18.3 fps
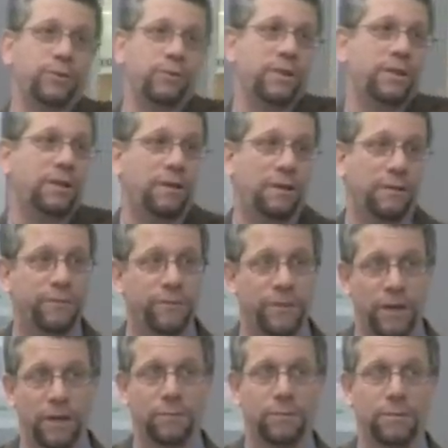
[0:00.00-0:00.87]
2.5
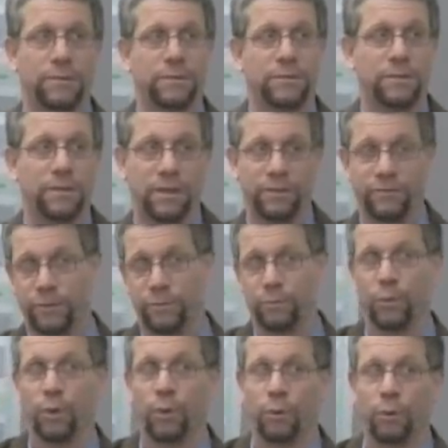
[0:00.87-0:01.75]
hours,
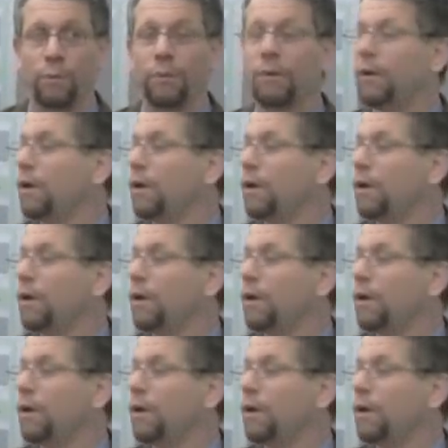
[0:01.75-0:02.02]
even more,